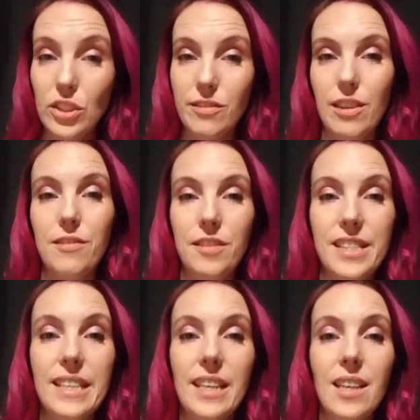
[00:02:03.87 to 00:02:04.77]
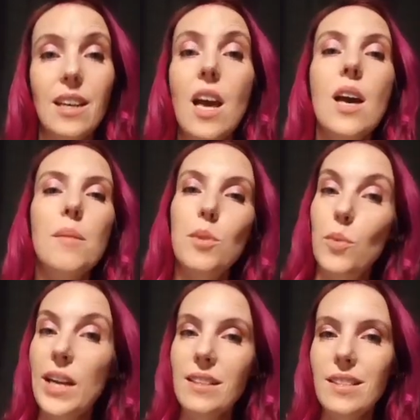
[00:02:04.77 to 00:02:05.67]
much of our fatigue,
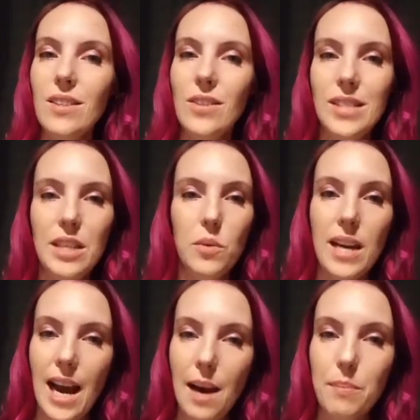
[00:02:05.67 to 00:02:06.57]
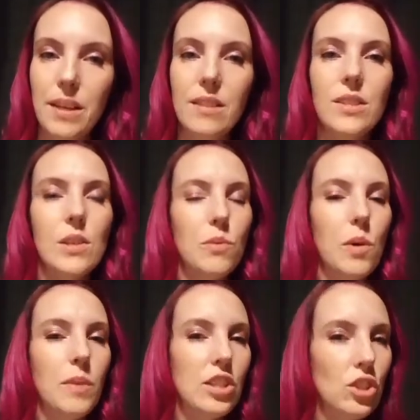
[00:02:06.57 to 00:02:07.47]
but wait until you see what happens
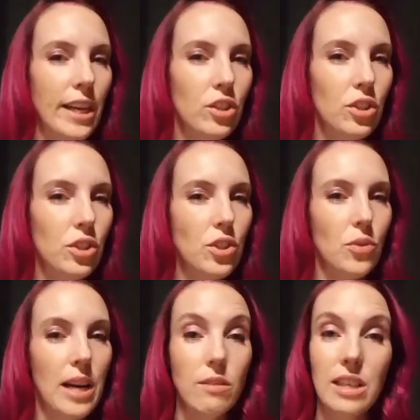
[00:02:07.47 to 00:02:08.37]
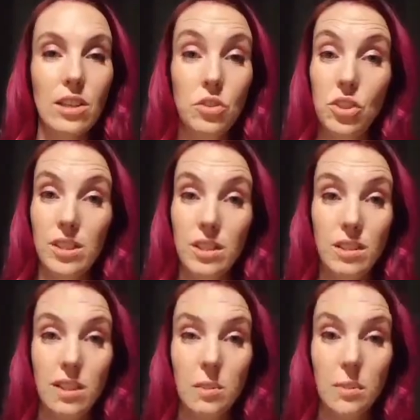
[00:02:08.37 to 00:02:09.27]
when we change our surroundings just
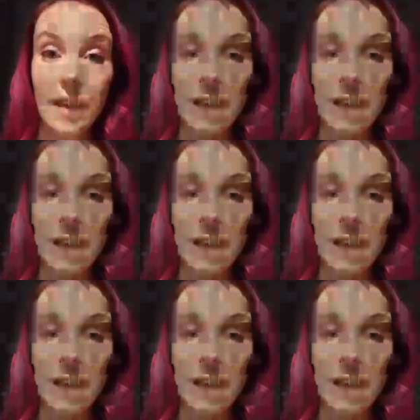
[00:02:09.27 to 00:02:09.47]
a little